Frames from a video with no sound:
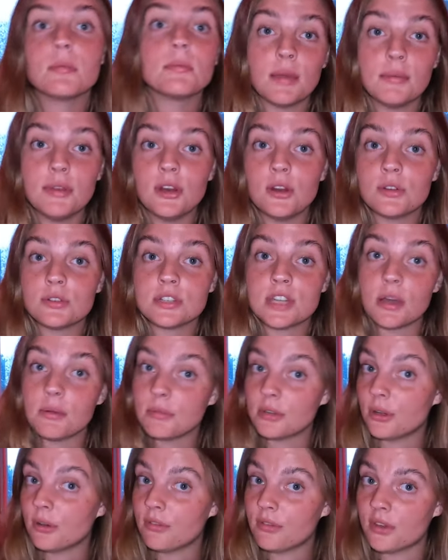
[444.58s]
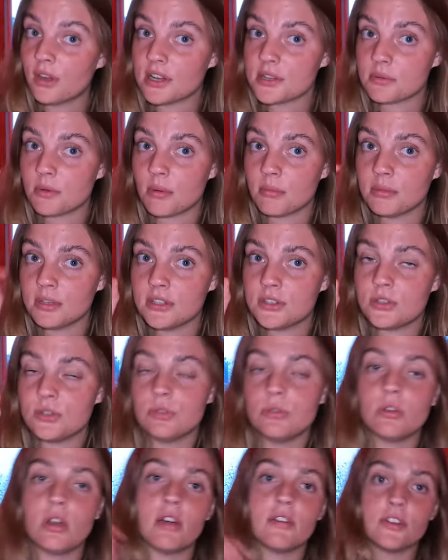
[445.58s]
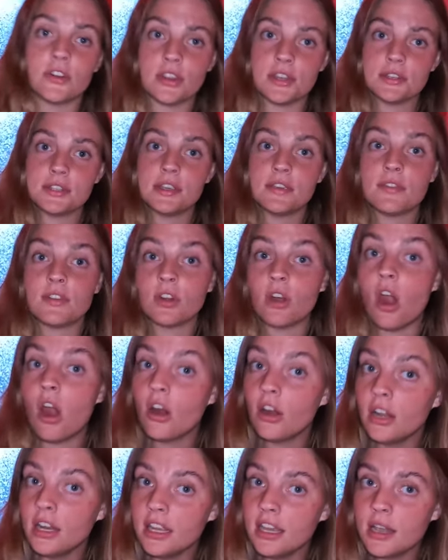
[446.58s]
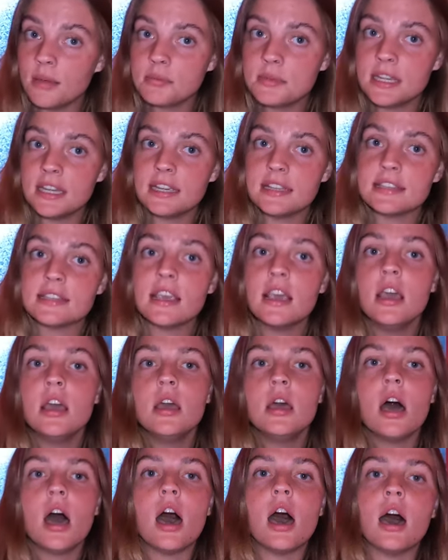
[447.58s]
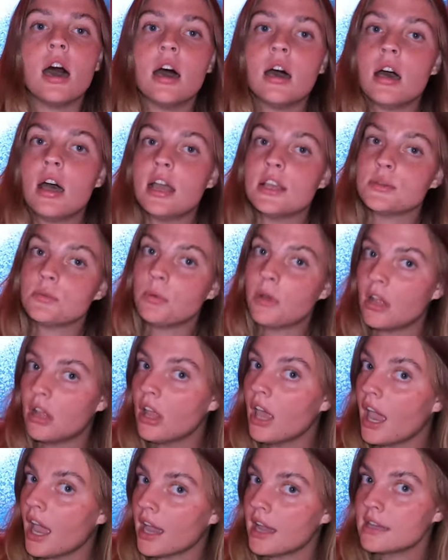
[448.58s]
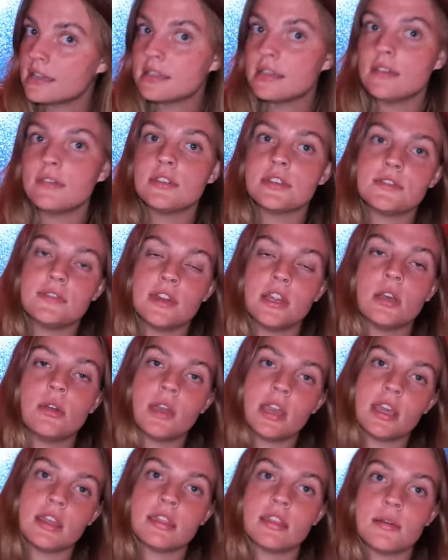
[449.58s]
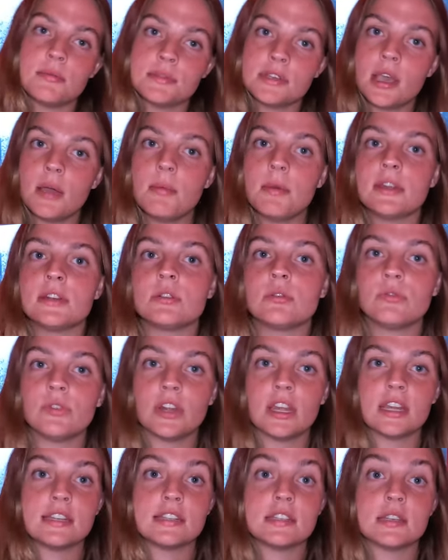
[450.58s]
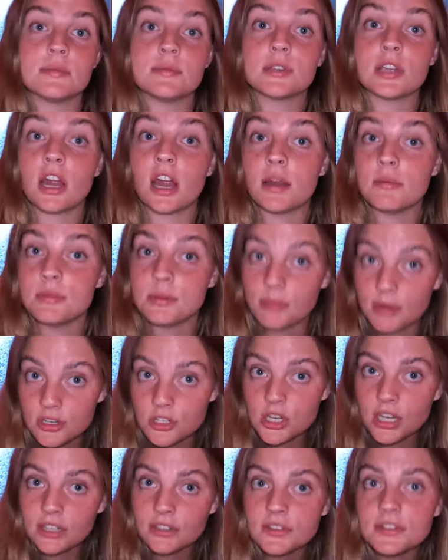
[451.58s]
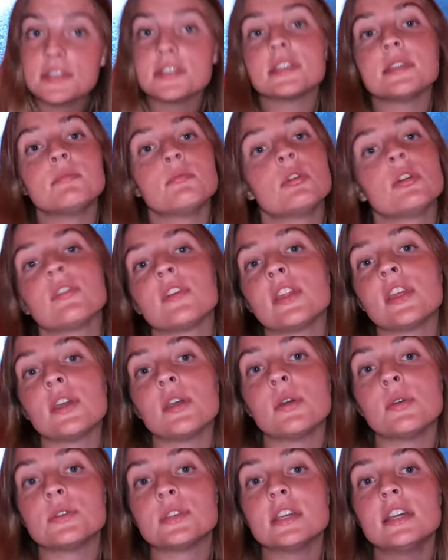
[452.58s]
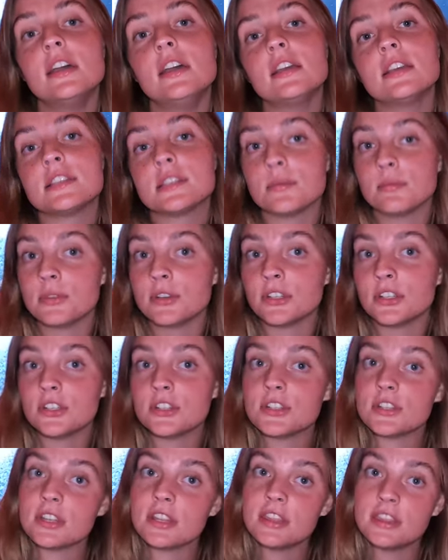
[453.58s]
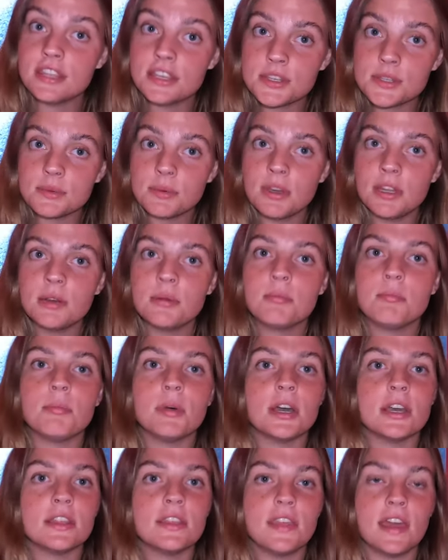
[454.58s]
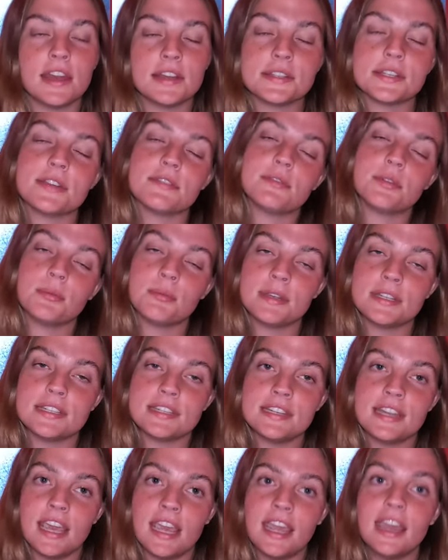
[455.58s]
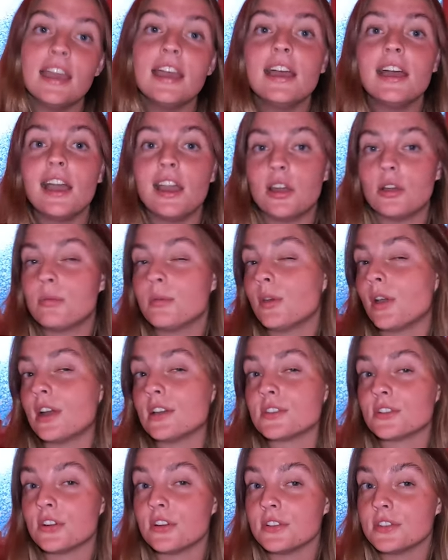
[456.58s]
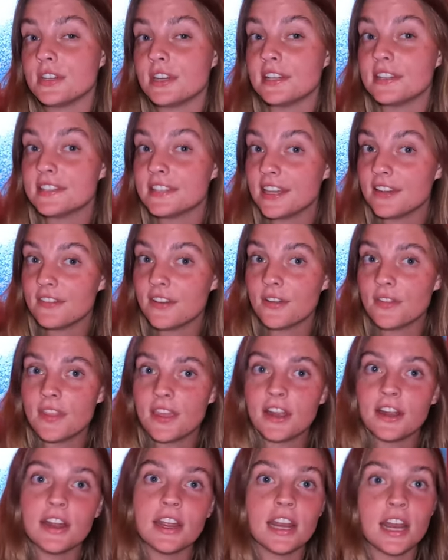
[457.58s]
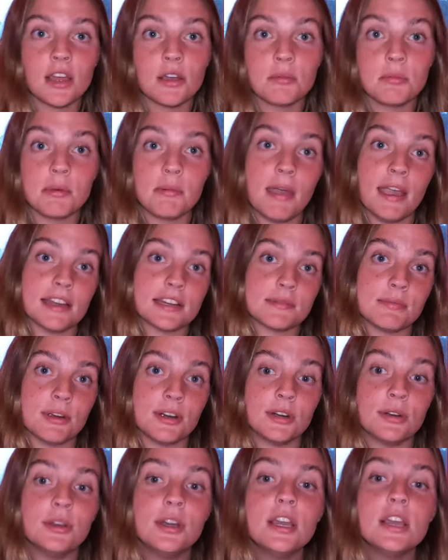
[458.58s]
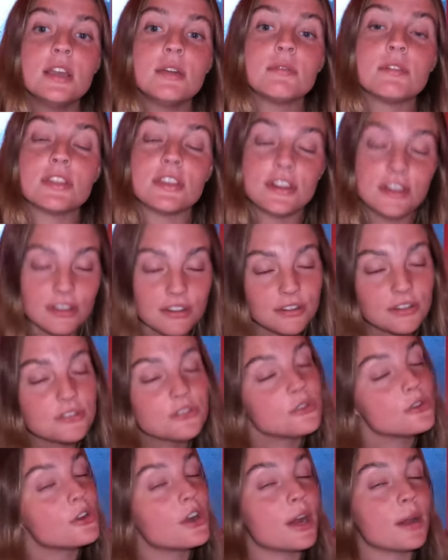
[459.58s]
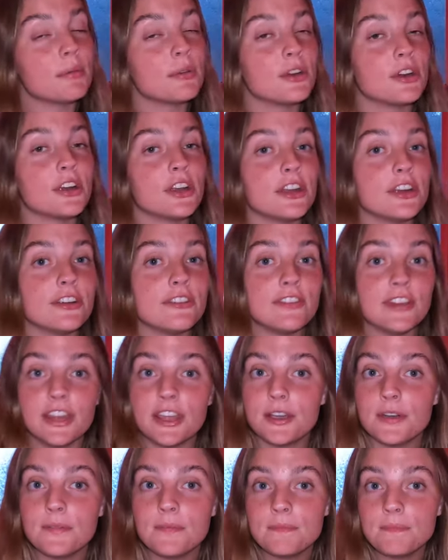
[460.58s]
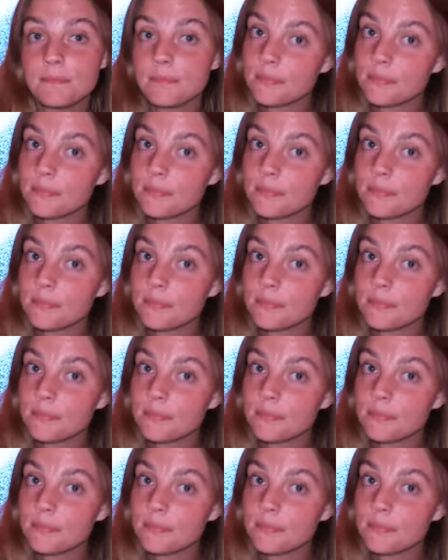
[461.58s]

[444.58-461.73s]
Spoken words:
Let me know down below if you guys want me to cover this, if there are any updates, as well as give this video a thumbs up, and don't forget to subscribe to my channel to see more videos similar to this one. But that is it for me today. I hope you guys are all staying safe out there, and I'll be back tomorrow with another True Crime Courier video.